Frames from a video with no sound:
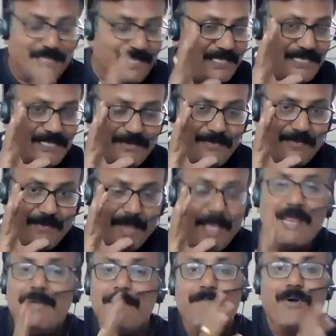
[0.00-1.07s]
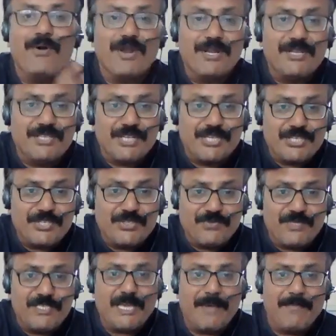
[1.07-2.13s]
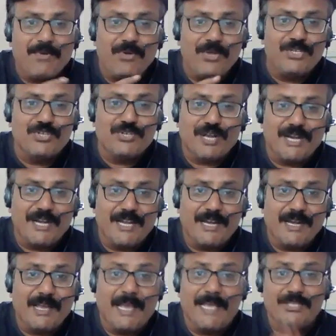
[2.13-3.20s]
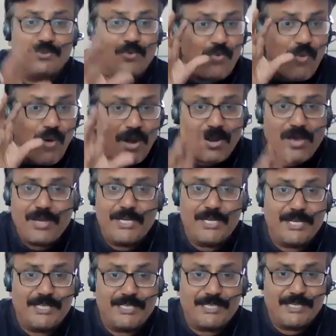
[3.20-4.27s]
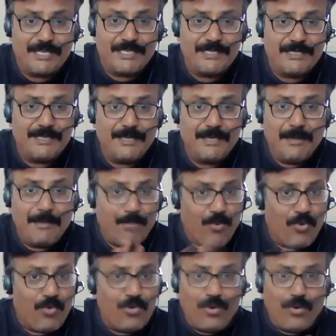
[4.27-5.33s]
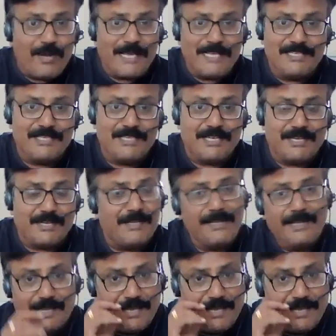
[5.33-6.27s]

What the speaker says: This is very important sessions which I am going to conduct. Guys, who all are interested, don't hesitate.